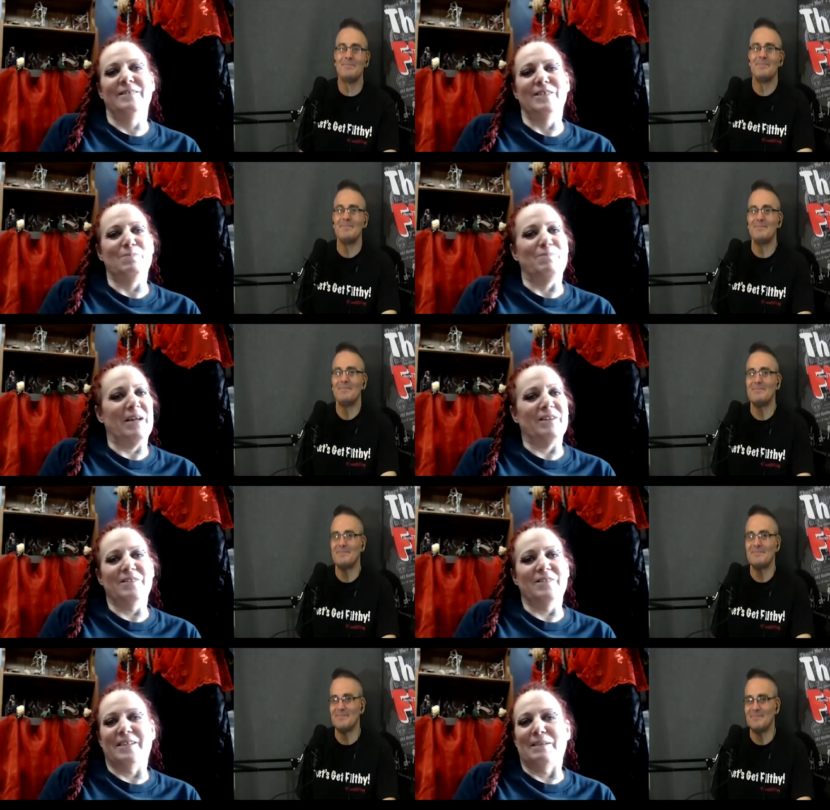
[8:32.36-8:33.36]
Speaker 1: Just bad
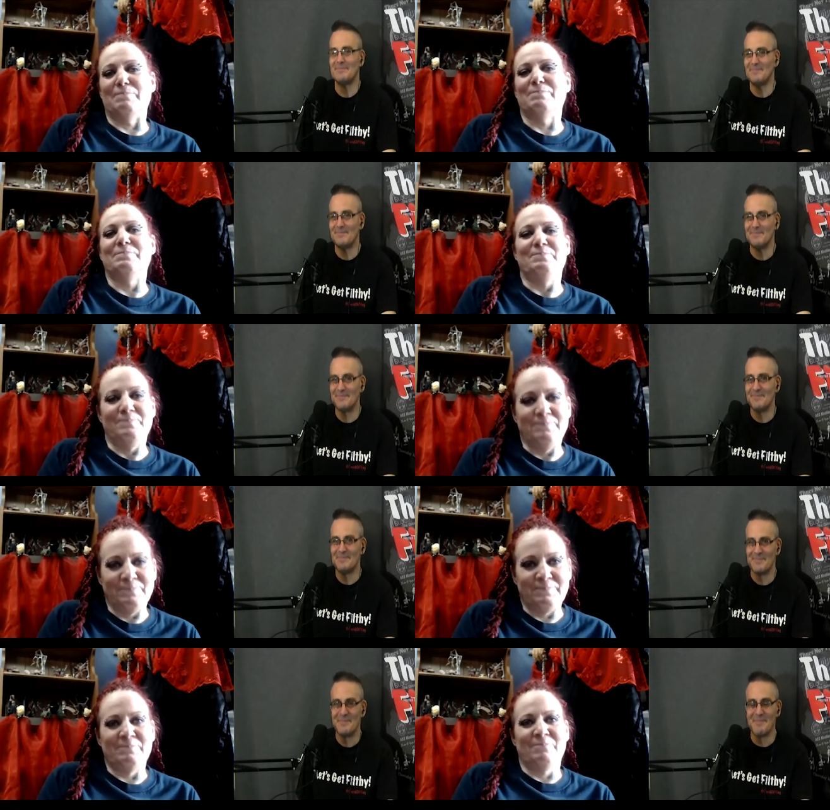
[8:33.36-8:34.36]
all the time.
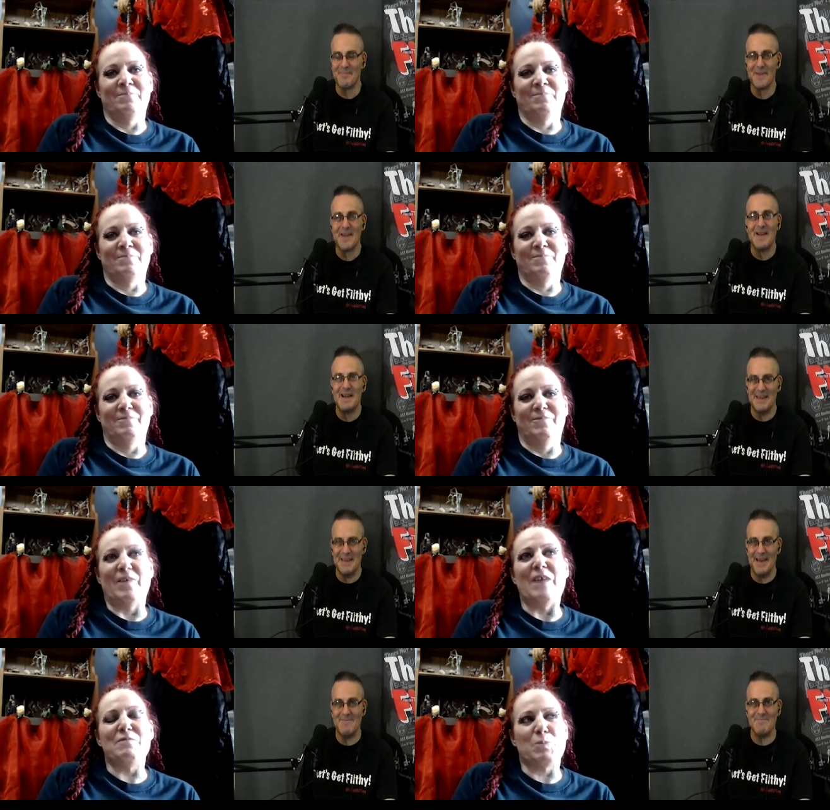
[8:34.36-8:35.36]

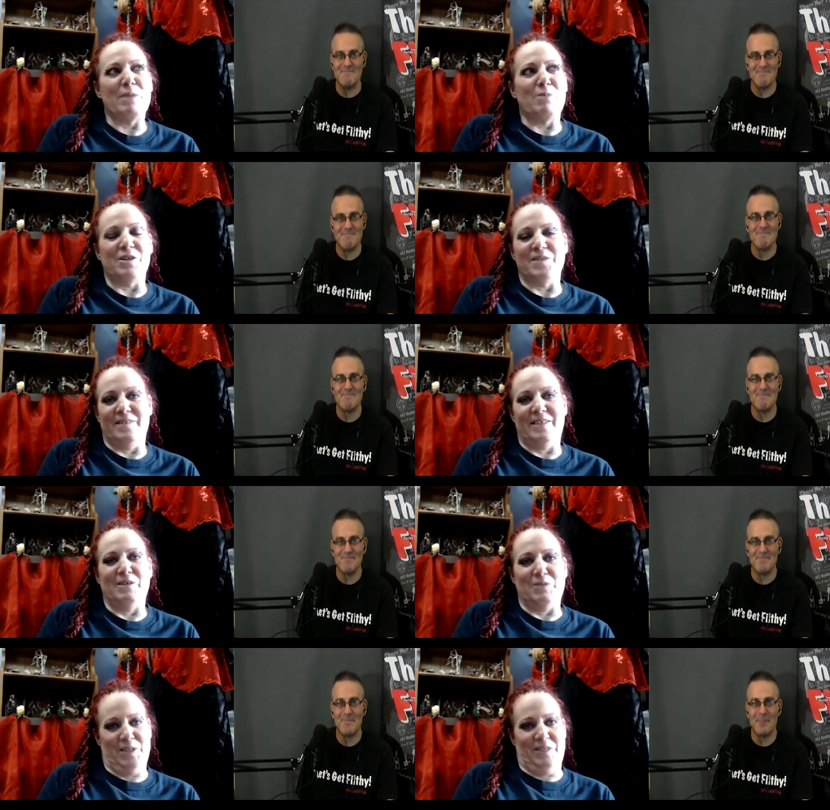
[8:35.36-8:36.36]
Yeah. Five spray bottles in the
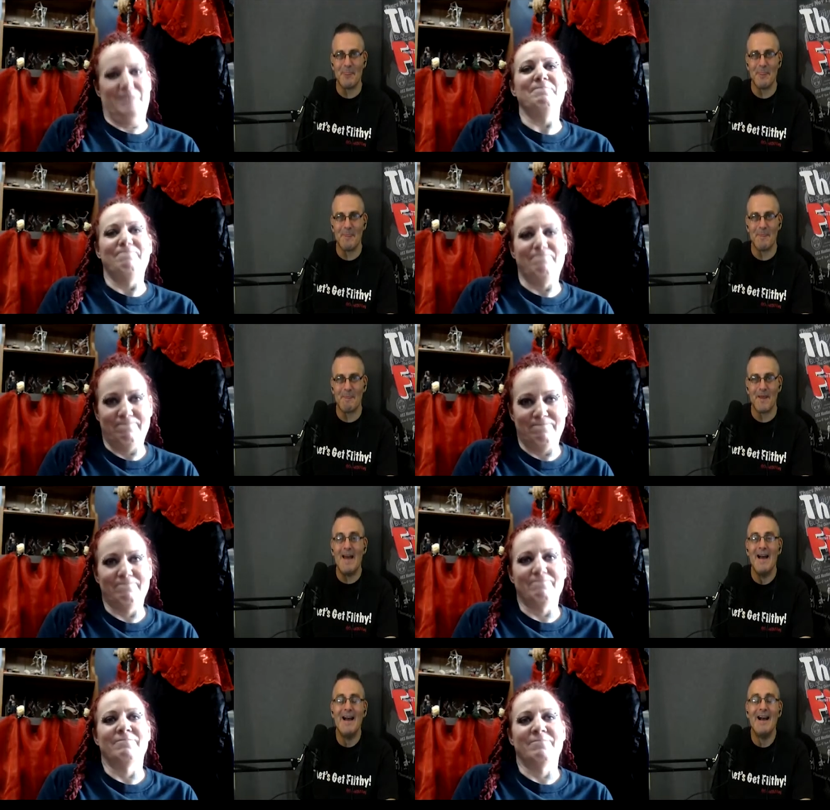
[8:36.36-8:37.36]
house.
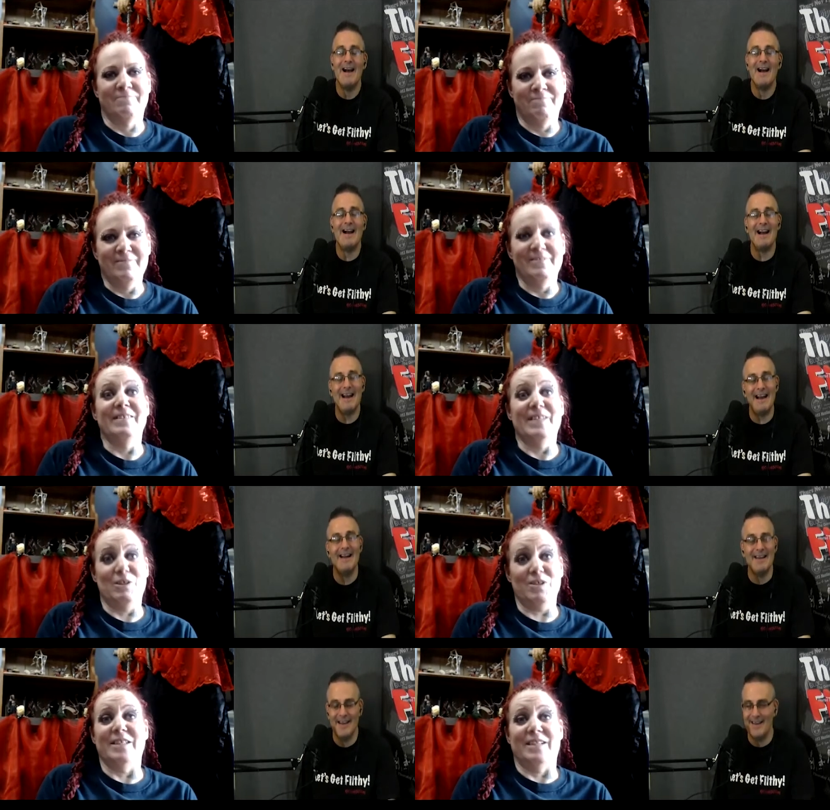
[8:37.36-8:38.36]

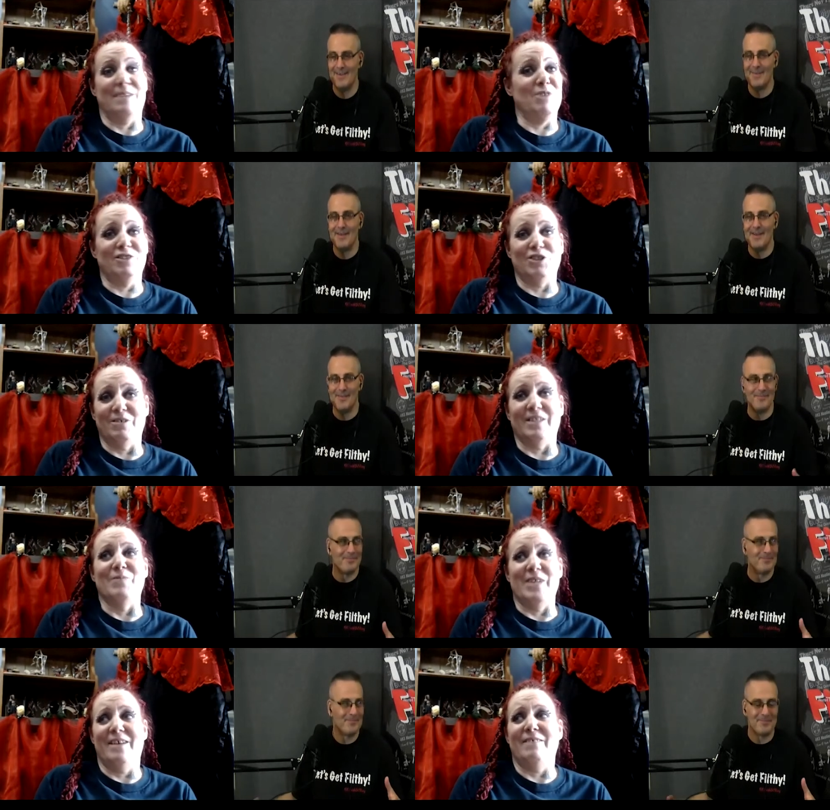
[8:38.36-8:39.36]
Literally, I'm not
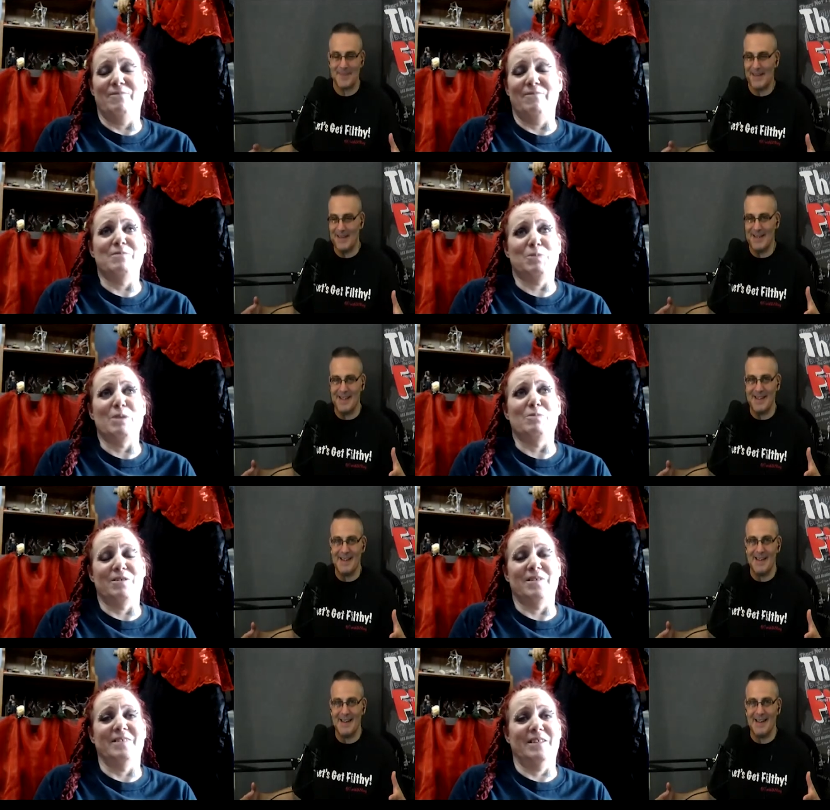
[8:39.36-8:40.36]
joking. We have five spray
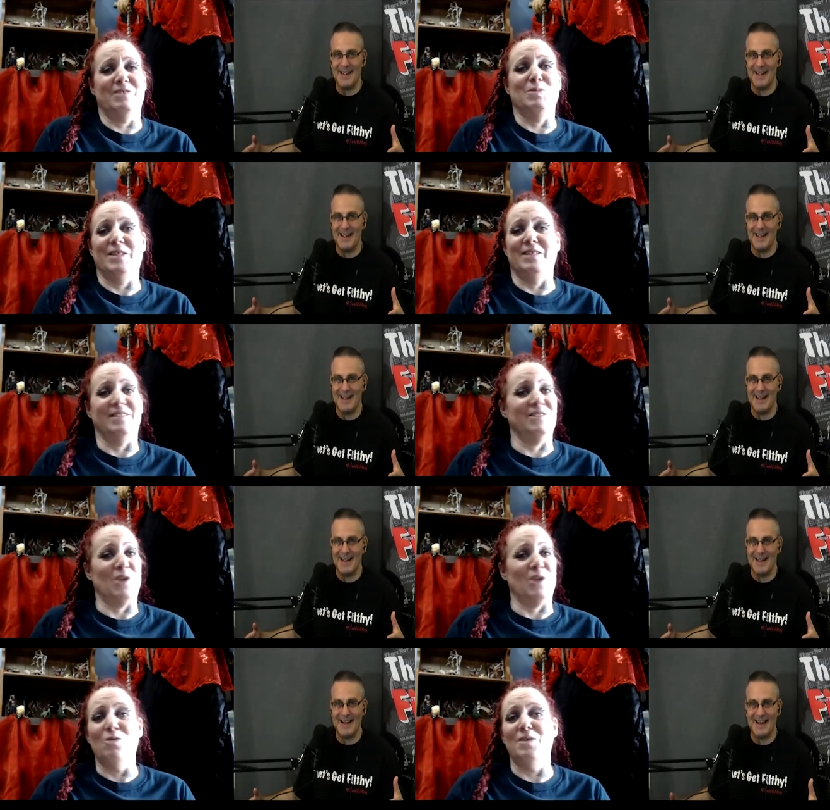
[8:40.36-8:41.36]
bottles in the house because
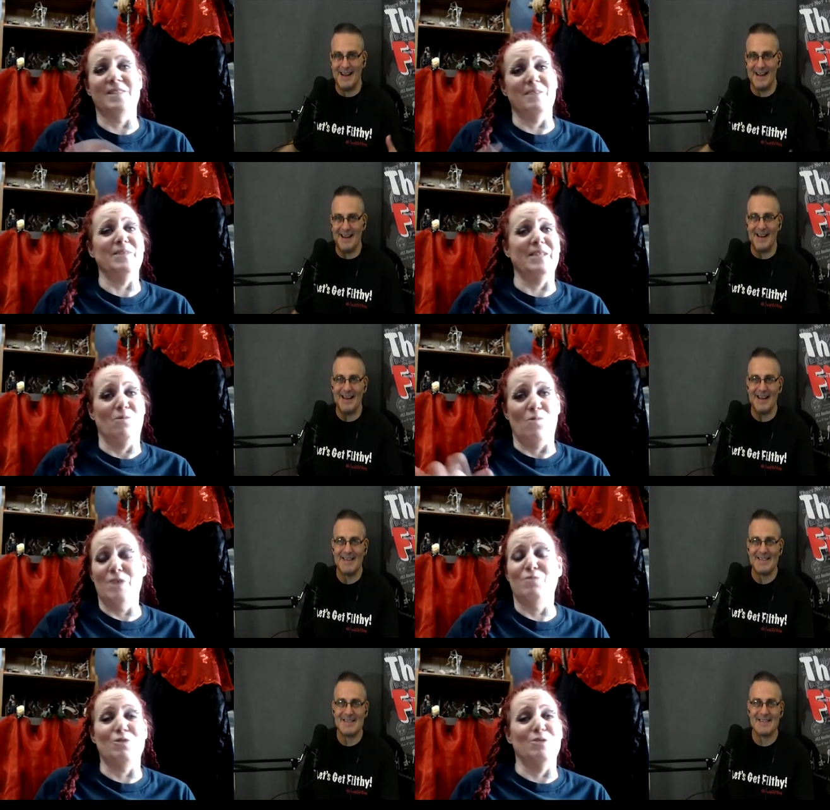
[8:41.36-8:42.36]
there's always something in
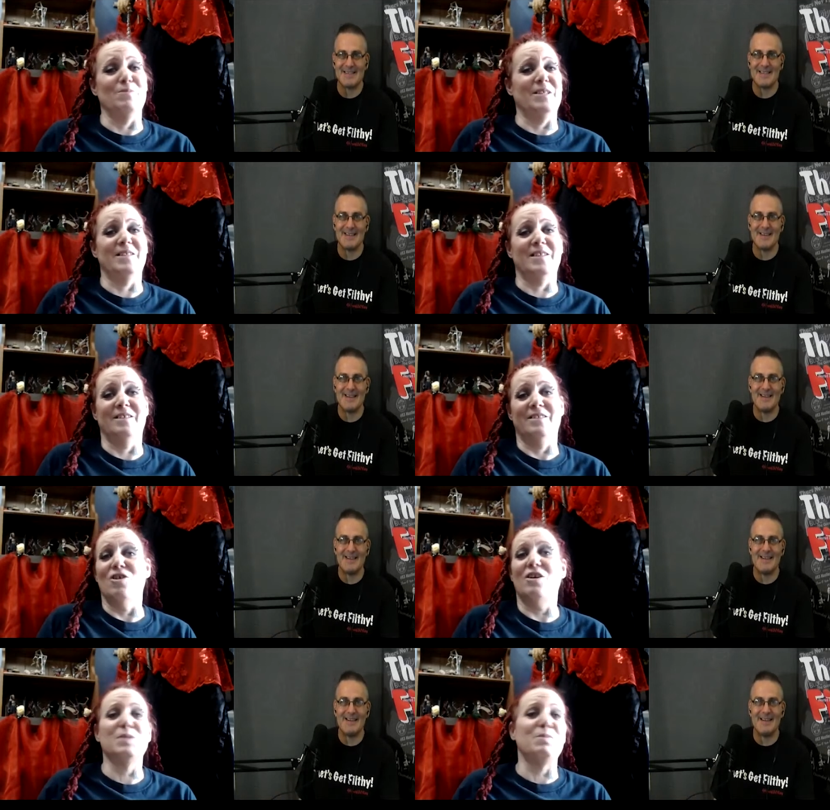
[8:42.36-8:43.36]
one room that he's going
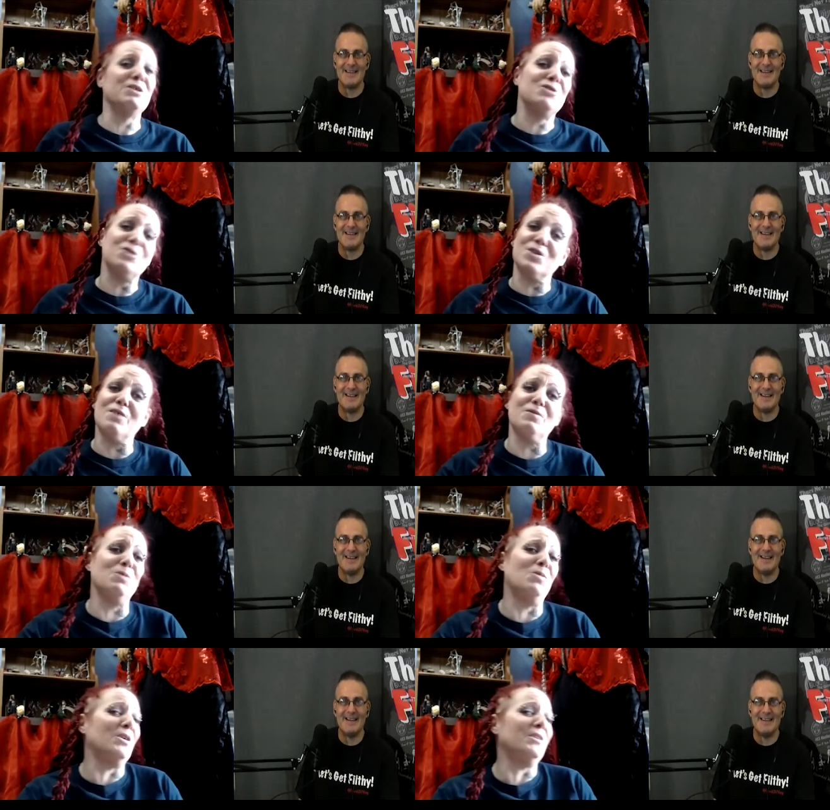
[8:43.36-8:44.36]
to knocks pictures off
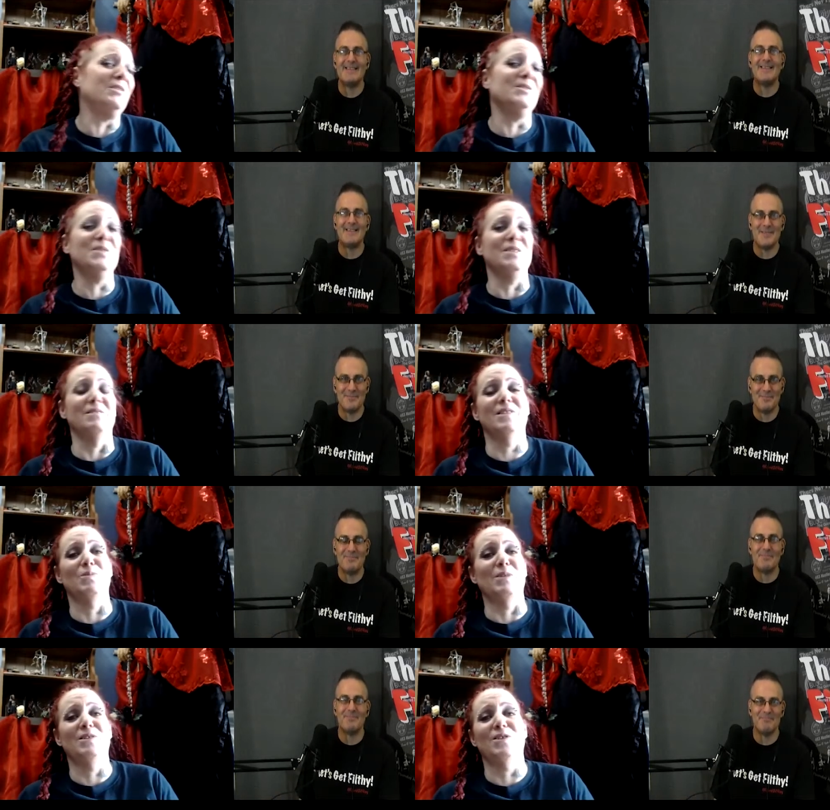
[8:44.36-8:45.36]
the walls and
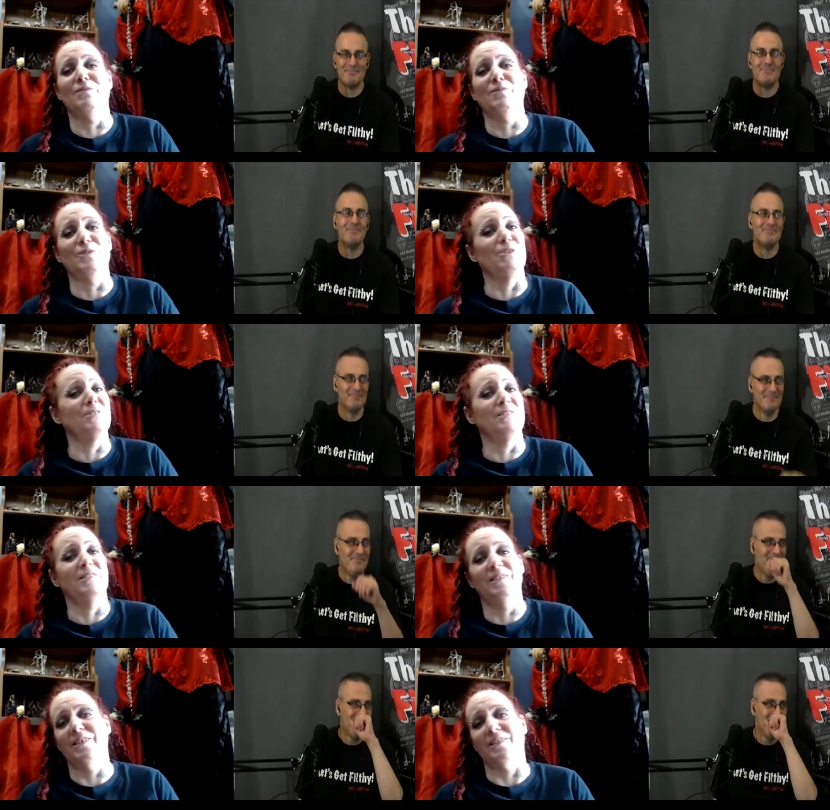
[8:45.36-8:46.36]
swings off
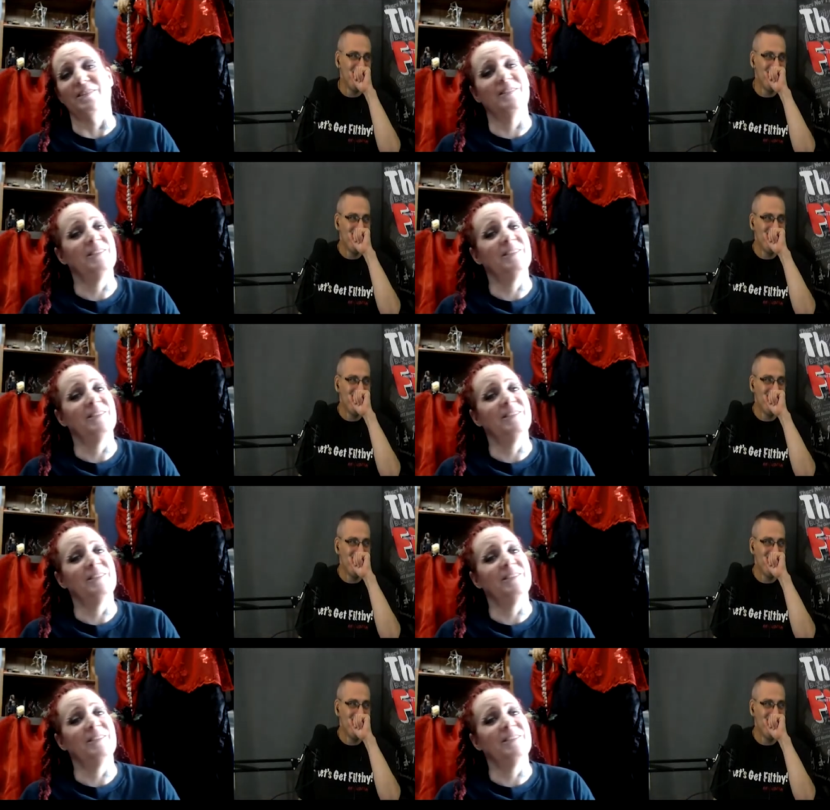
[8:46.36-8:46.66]
curtains. And...